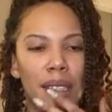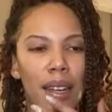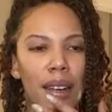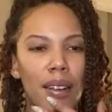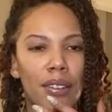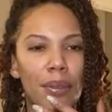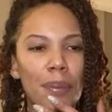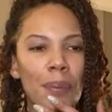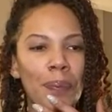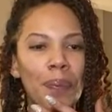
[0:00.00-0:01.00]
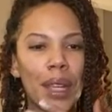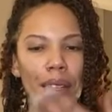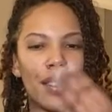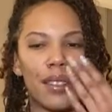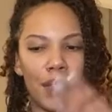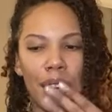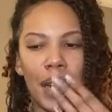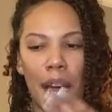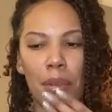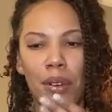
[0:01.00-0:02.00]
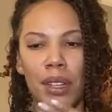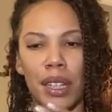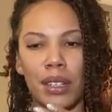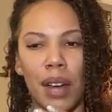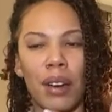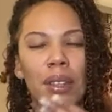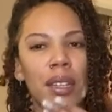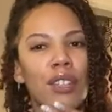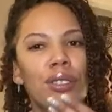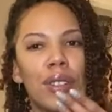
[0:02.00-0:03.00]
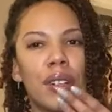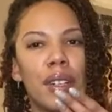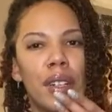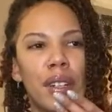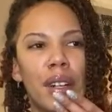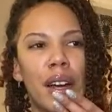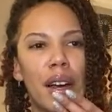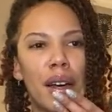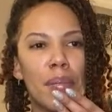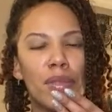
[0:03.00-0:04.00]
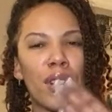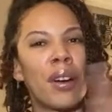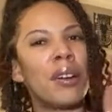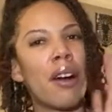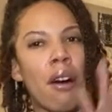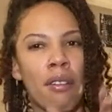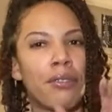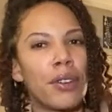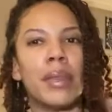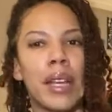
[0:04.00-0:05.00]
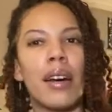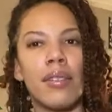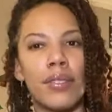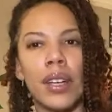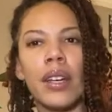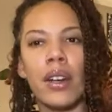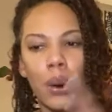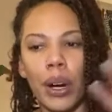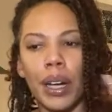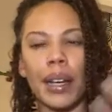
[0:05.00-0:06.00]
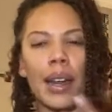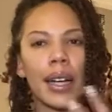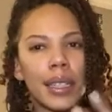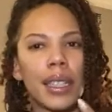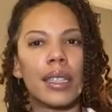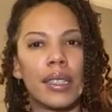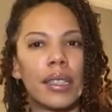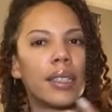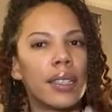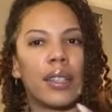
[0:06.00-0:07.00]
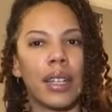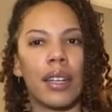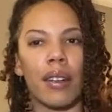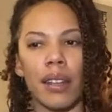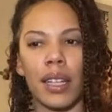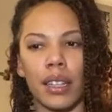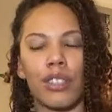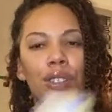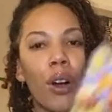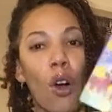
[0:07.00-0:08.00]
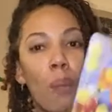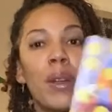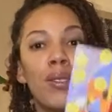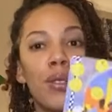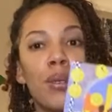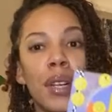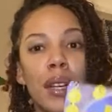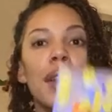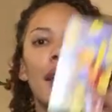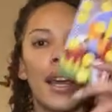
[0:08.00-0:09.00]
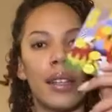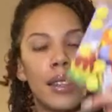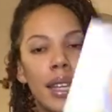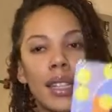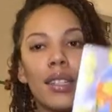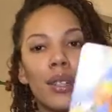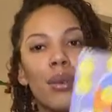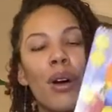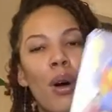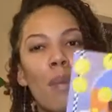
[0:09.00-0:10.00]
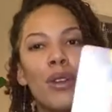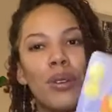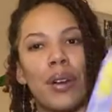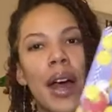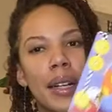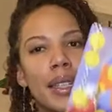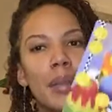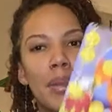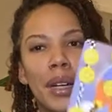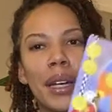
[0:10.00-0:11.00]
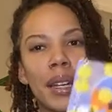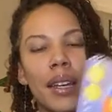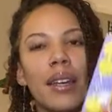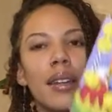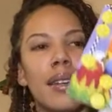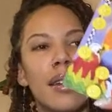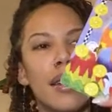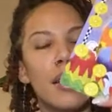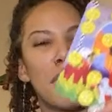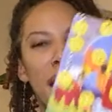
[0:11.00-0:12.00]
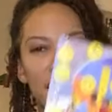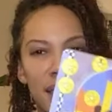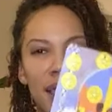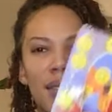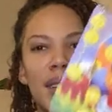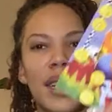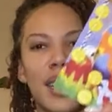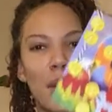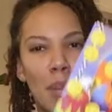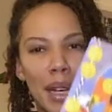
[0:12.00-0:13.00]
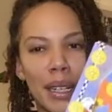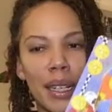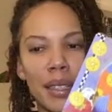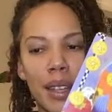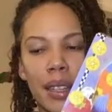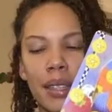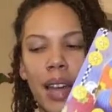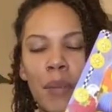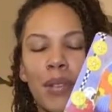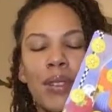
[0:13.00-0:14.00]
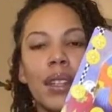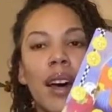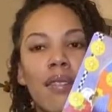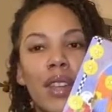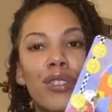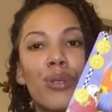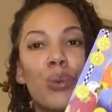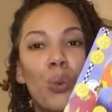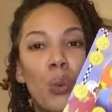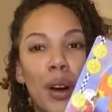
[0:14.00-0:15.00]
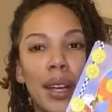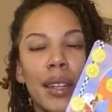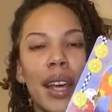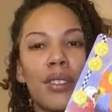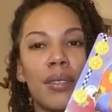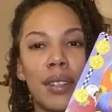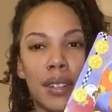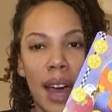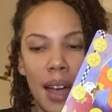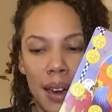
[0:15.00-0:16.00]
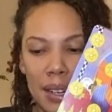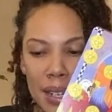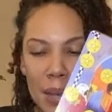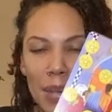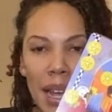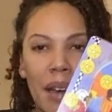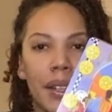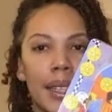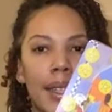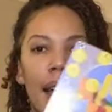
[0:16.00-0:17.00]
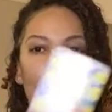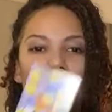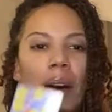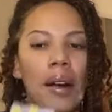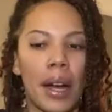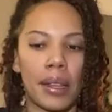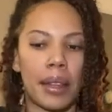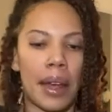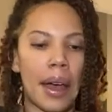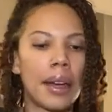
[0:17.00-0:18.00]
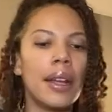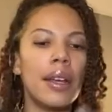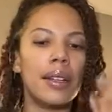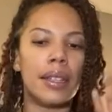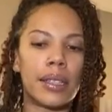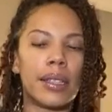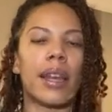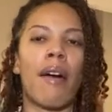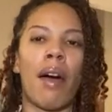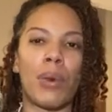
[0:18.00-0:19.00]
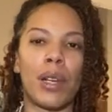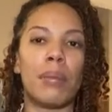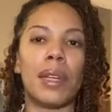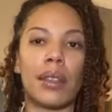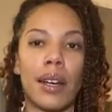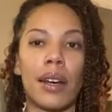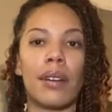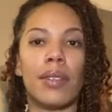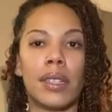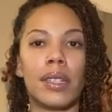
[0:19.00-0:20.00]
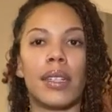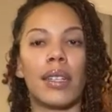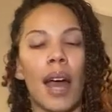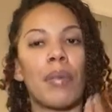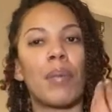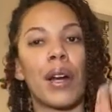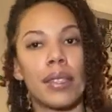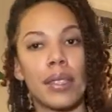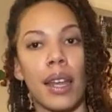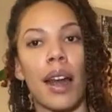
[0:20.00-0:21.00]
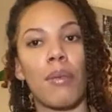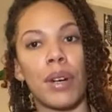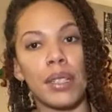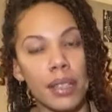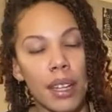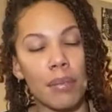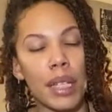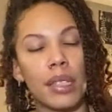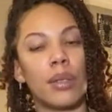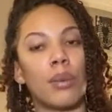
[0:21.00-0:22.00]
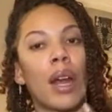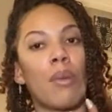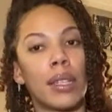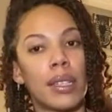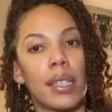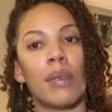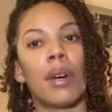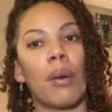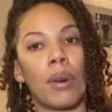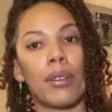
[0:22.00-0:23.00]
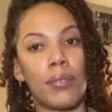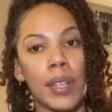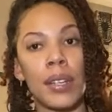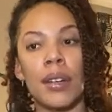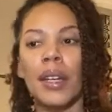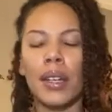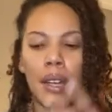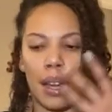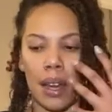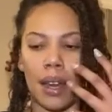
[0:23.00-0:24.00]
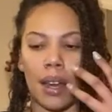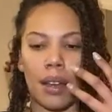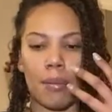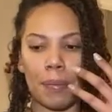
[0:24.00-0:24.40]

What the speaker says: of, and this is a very Capricorn thing too, I don't think that you're turned off from love or connections this year either. I think that you're open to it, and the things that you were open to are actually bringing in positivity and abundance and the type of love that you want and that you desire deep down inside. We all got that. This is how I want to be loved. This is the type of person that I want to love me. And this is what I want to see and what I want to feel. And